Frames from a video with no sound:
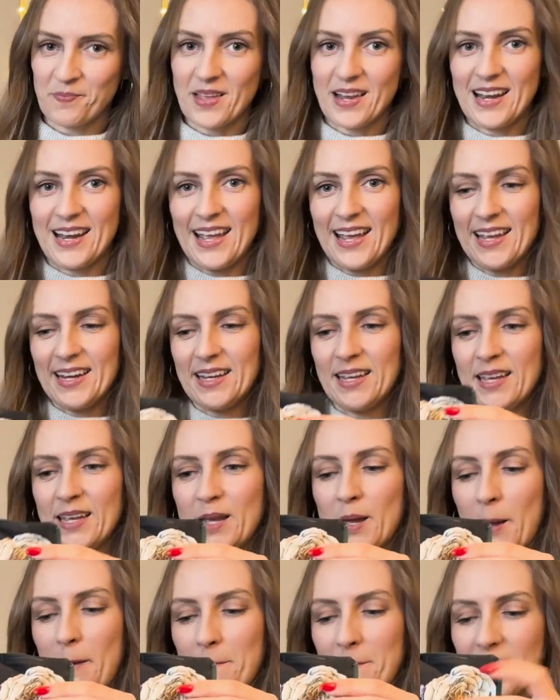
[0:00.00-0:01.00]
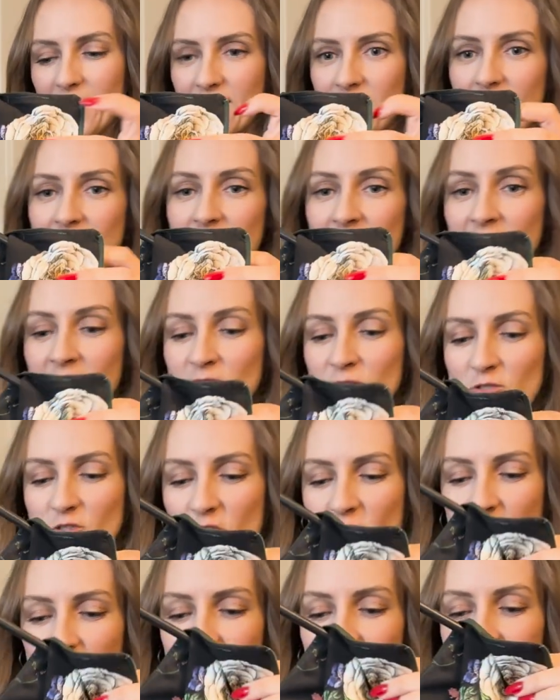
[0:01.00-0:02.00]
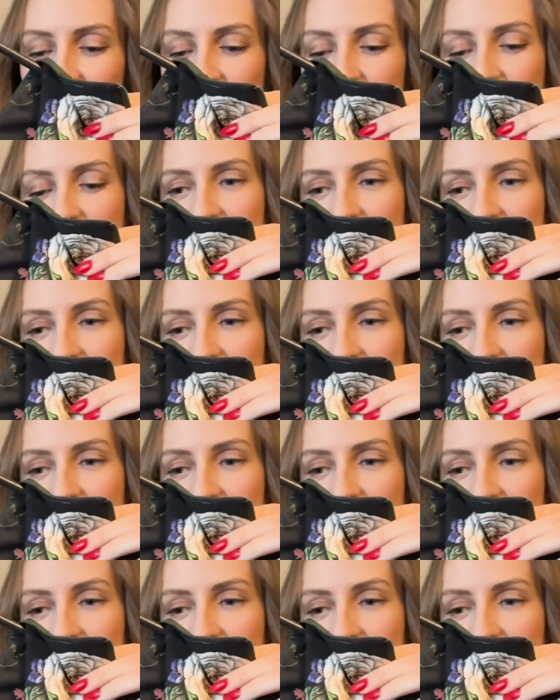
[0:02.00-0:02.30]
Lady McElroy